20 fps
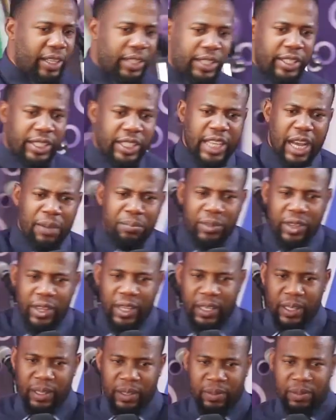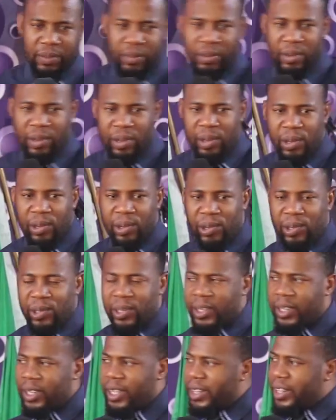is something
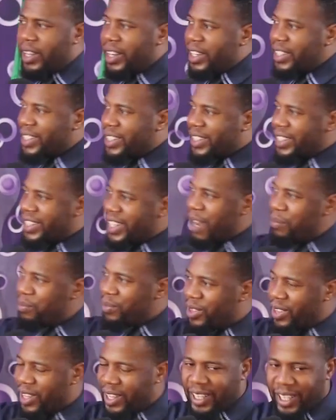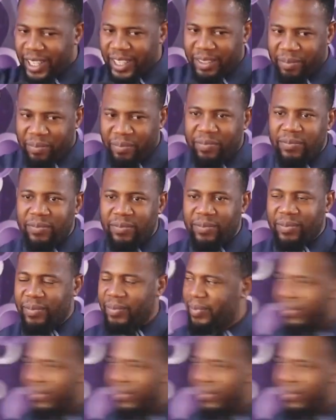there is something. Mm,